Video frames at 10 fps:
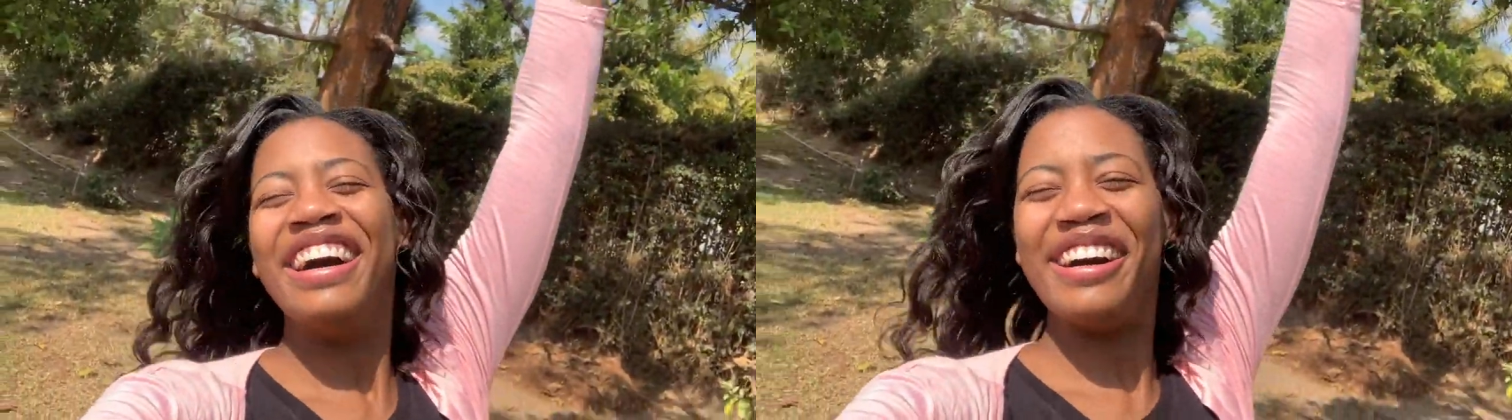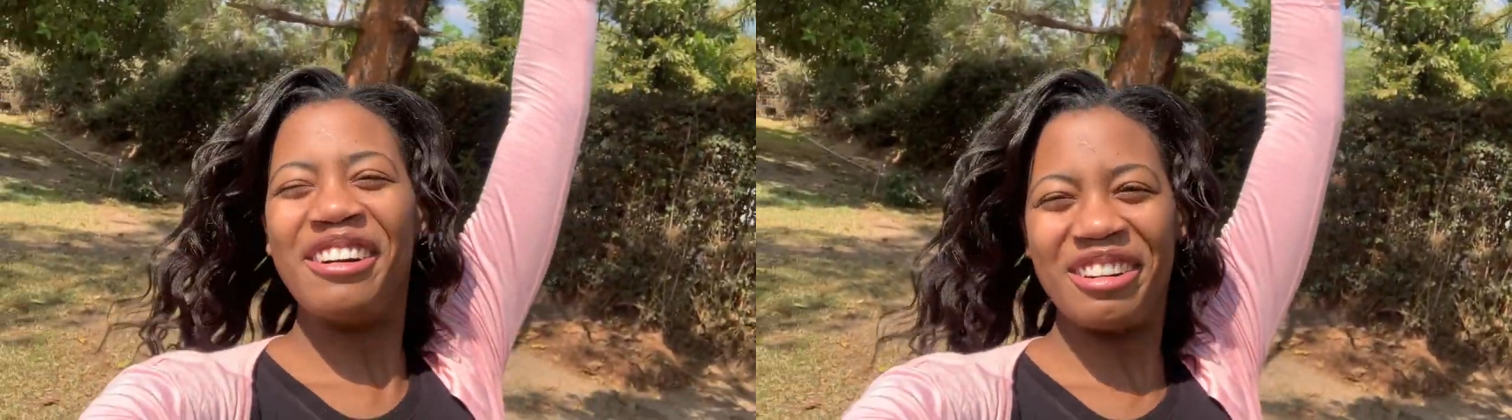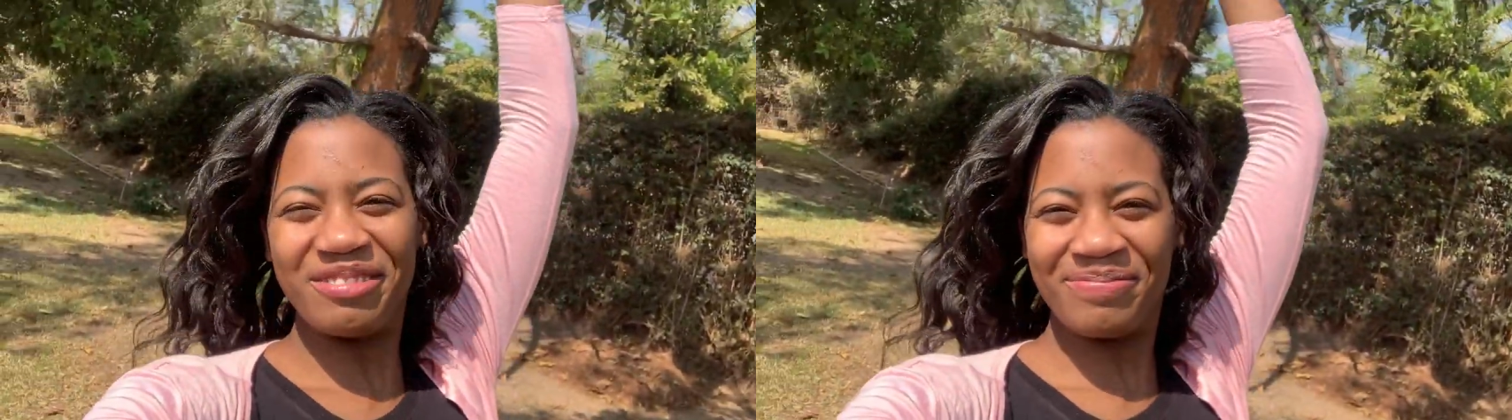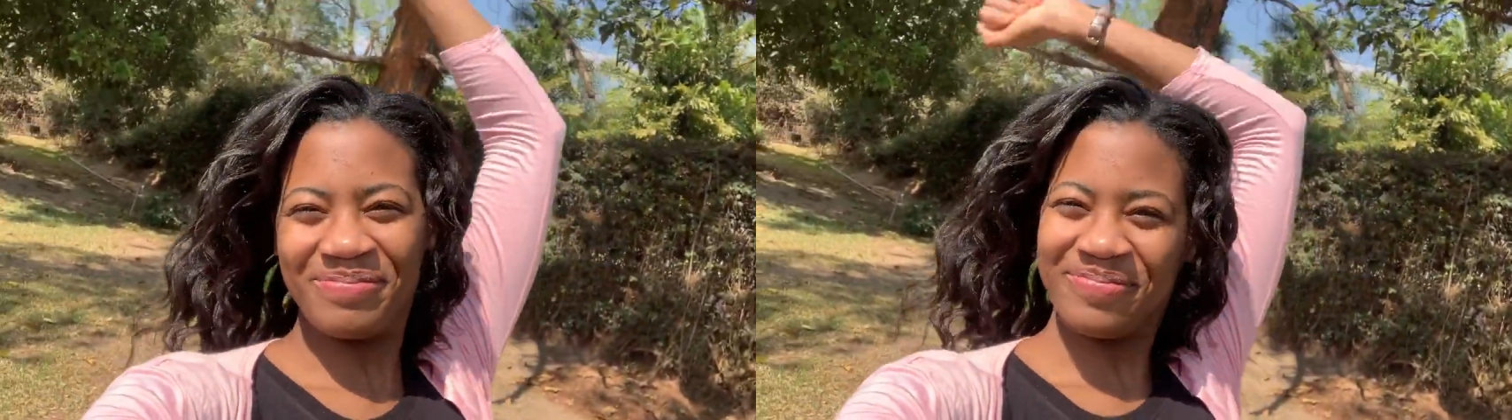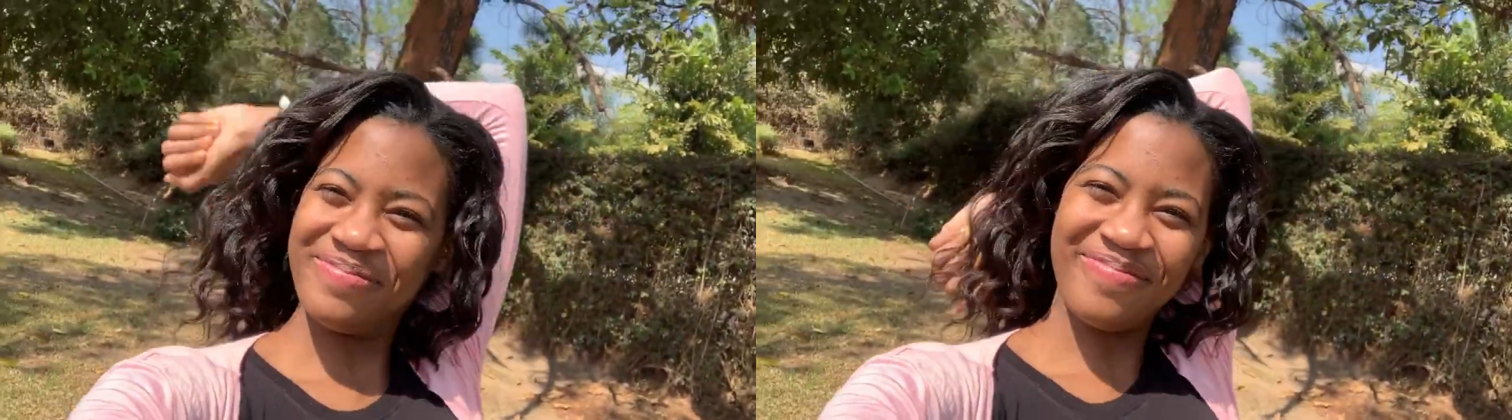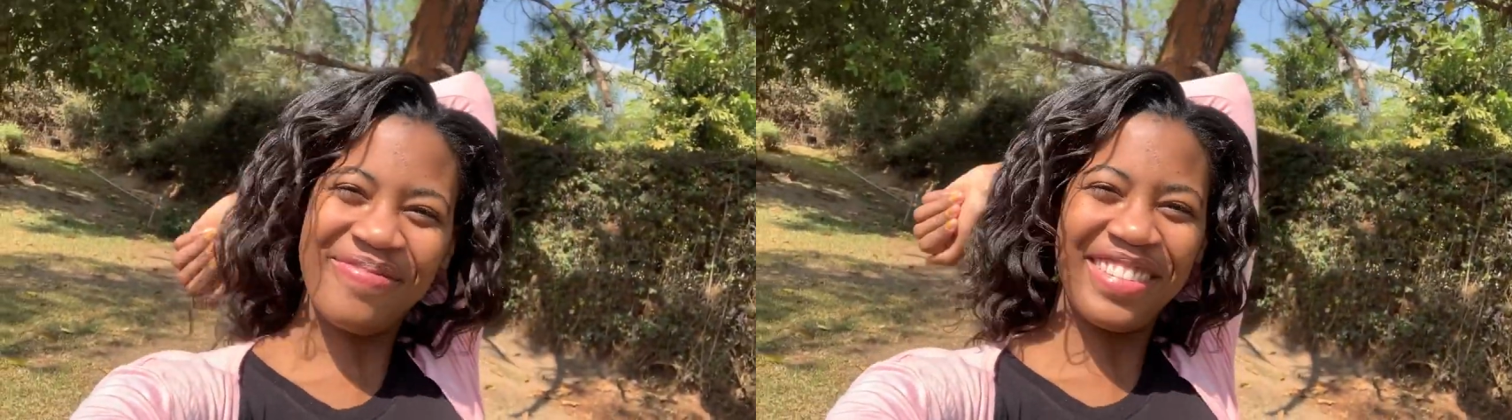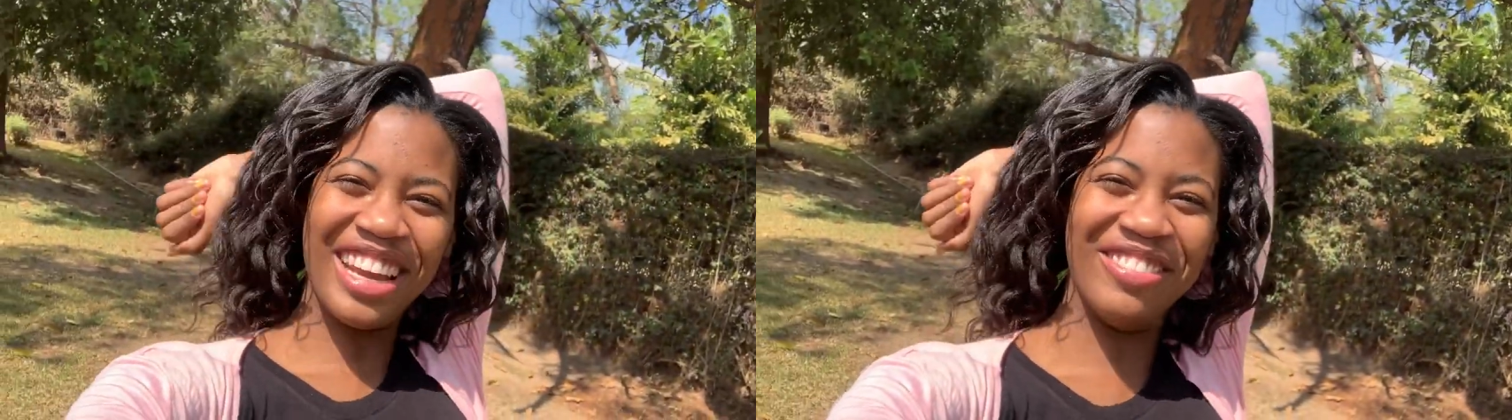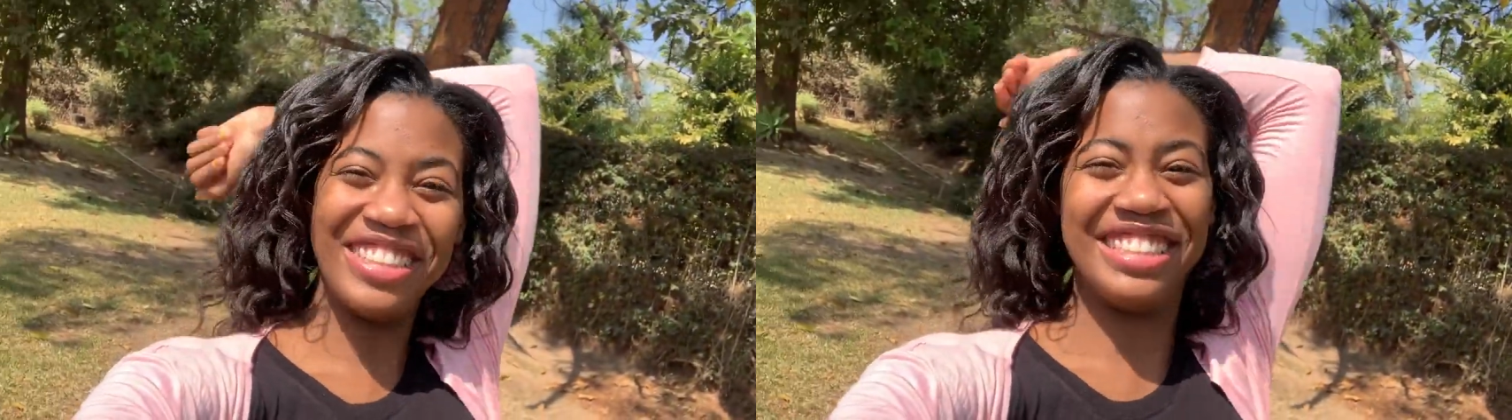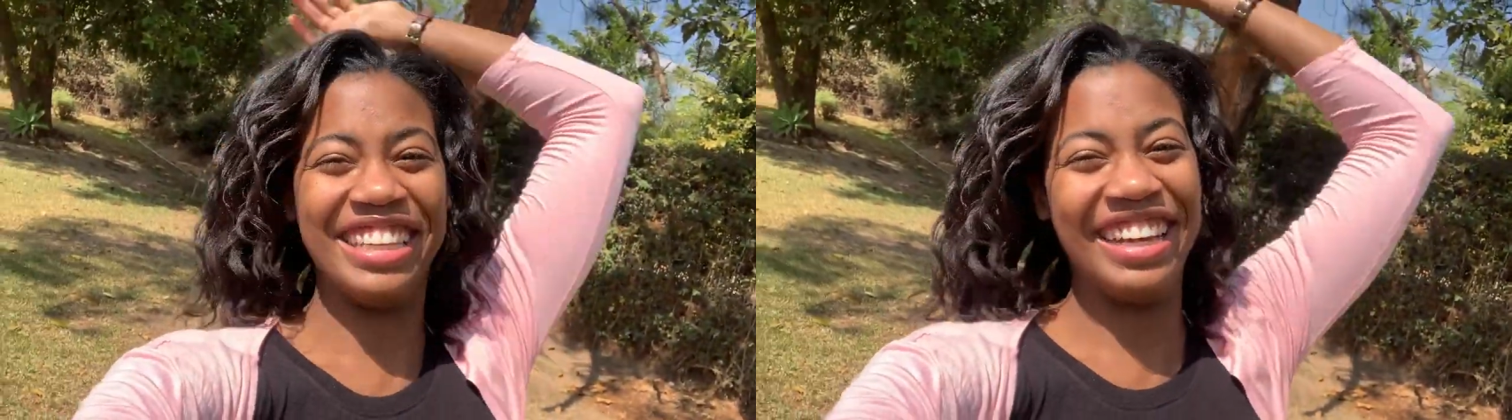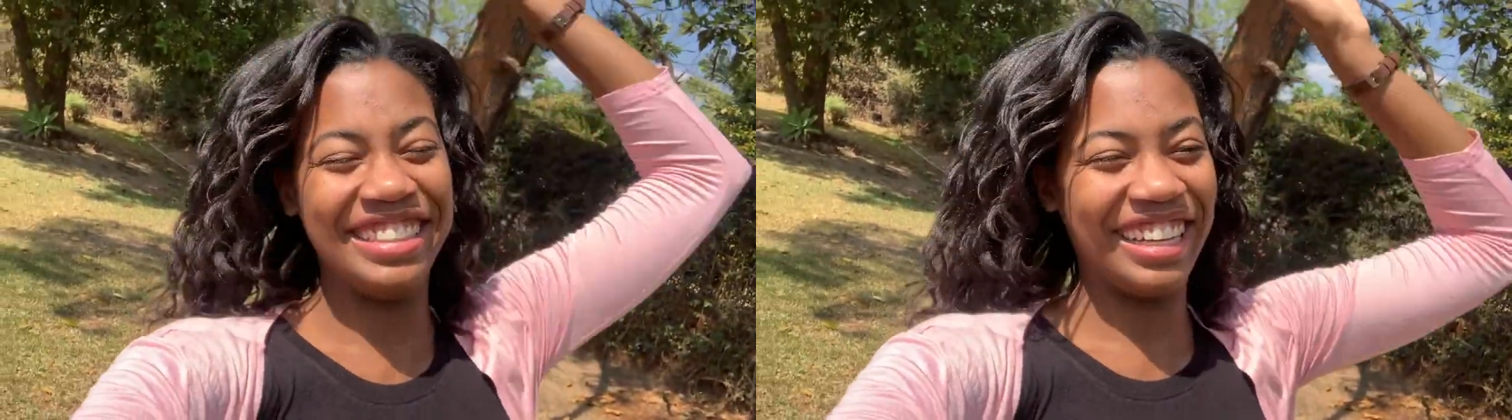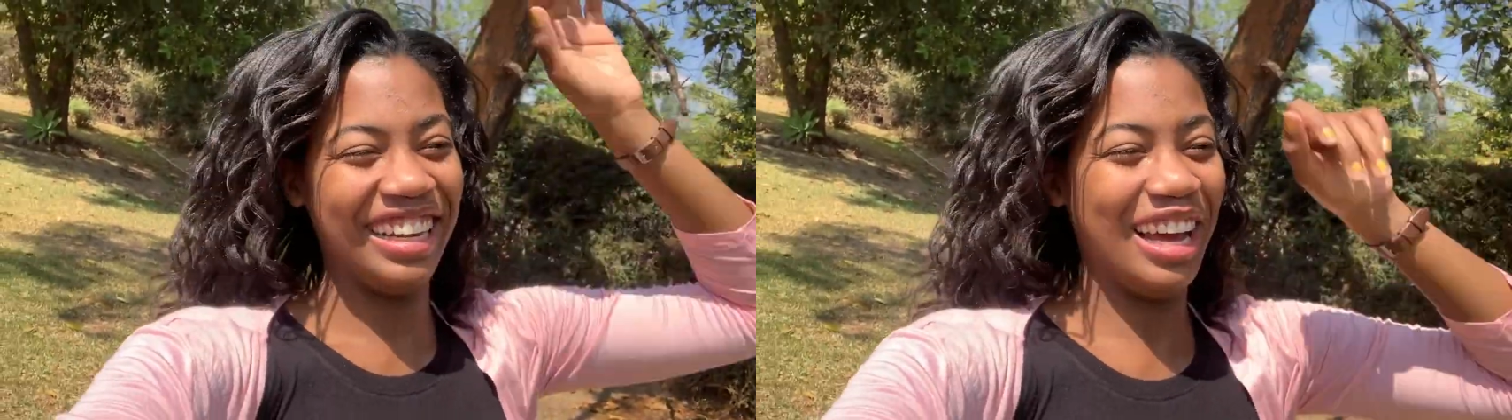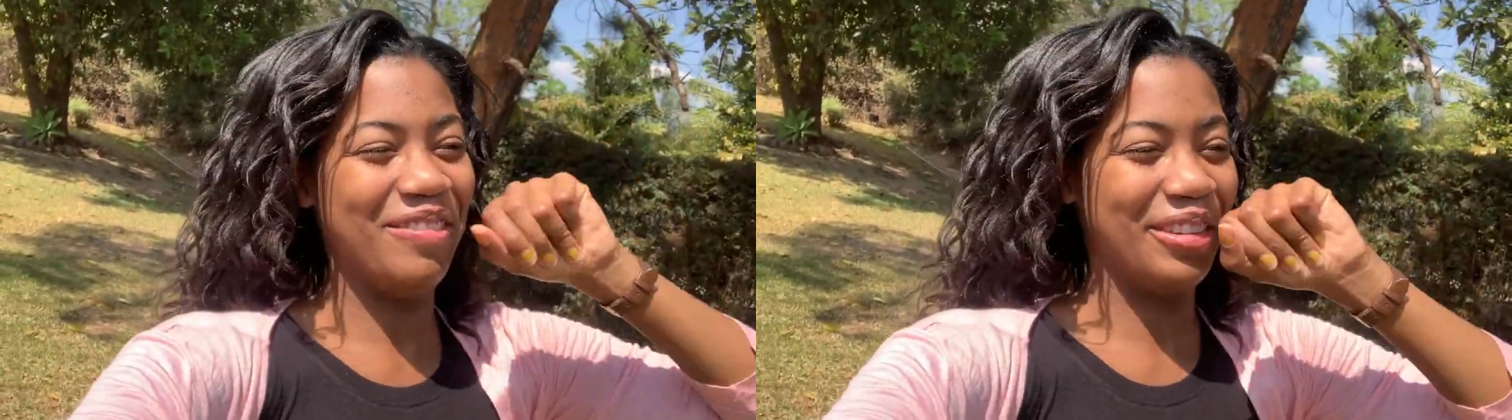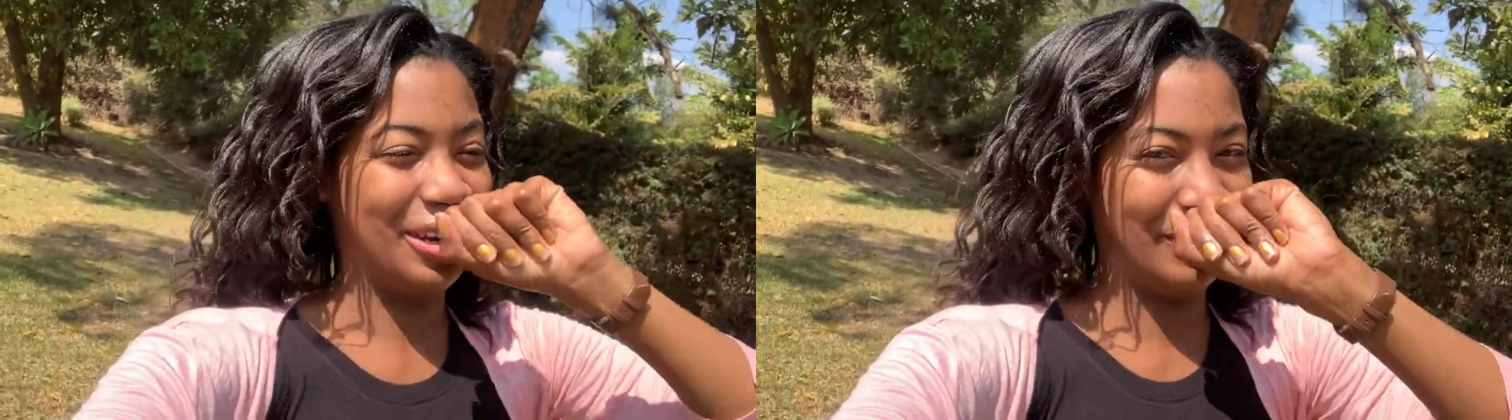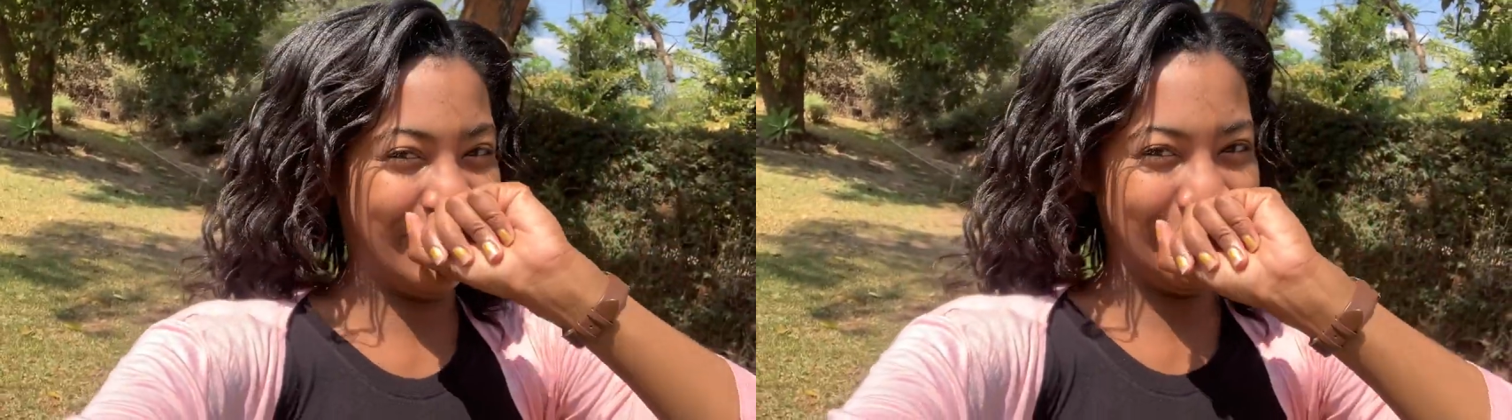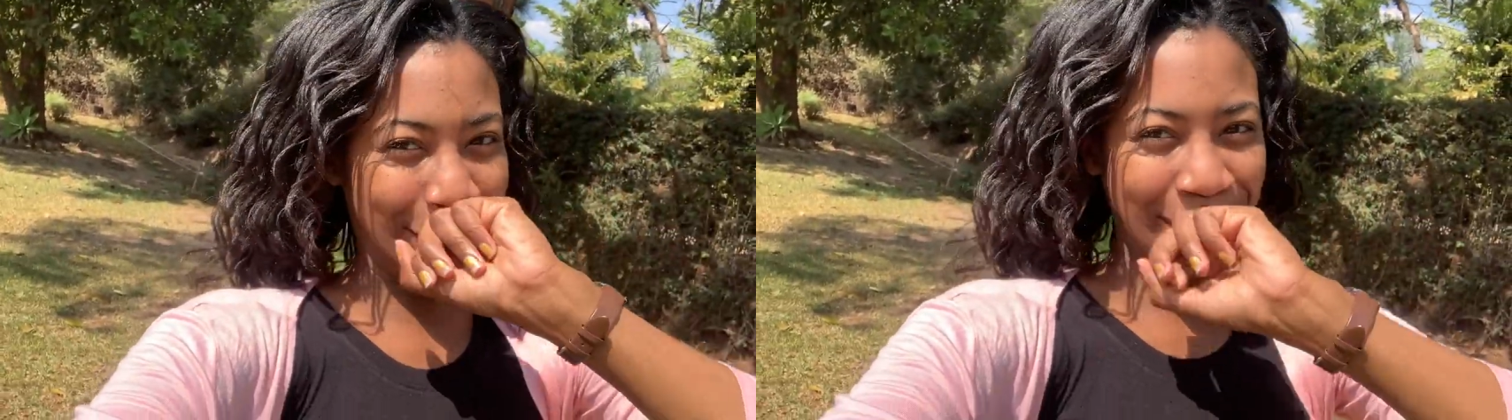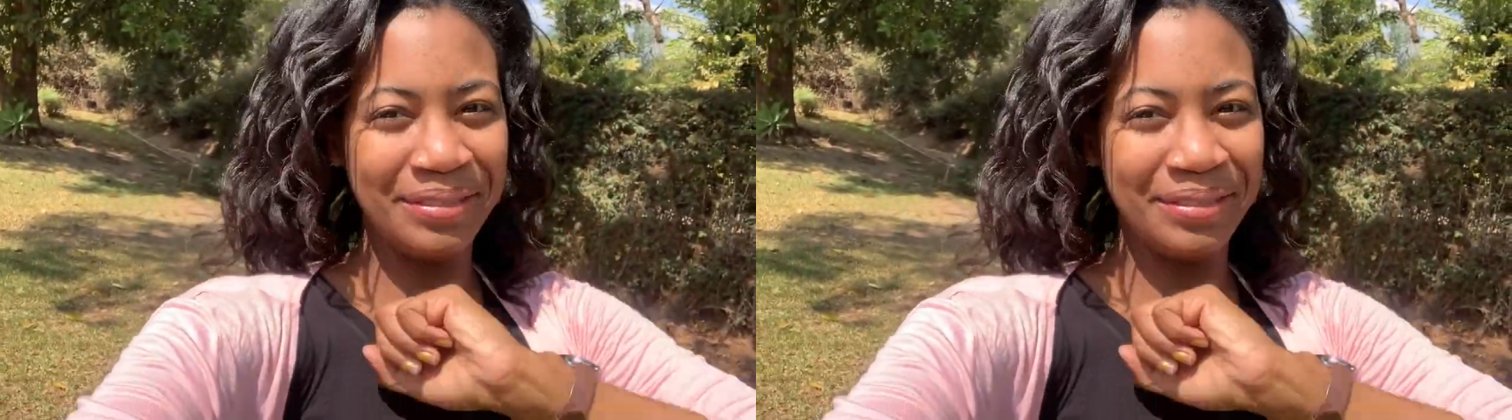I'm excited. I'm nervous.